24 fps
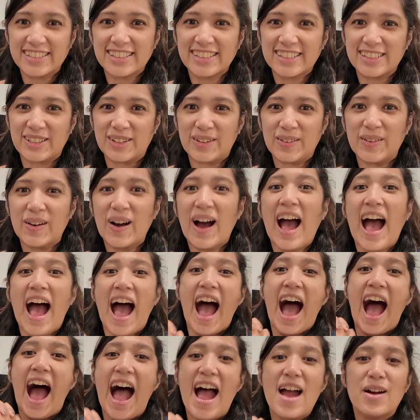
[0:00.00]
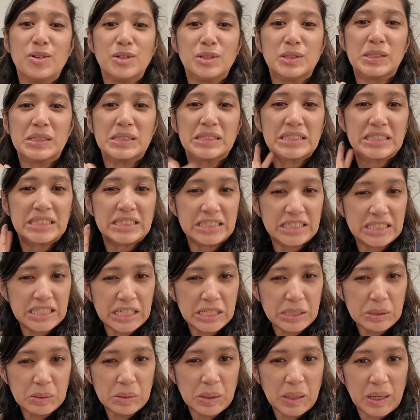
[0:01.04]
So I will
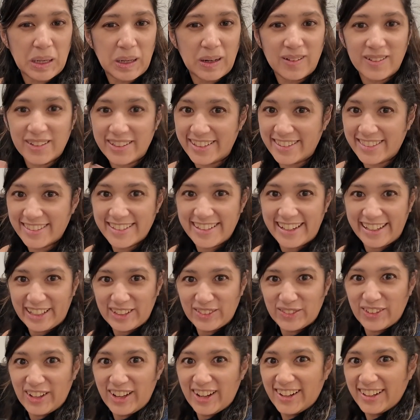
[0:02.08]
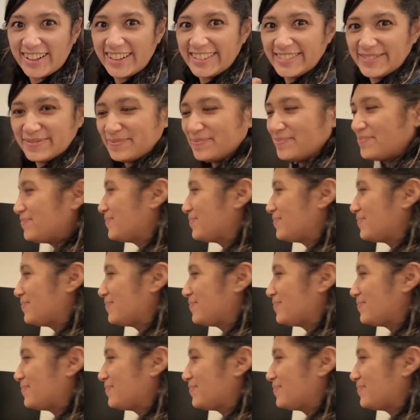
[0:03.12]
see you all in the next vlog.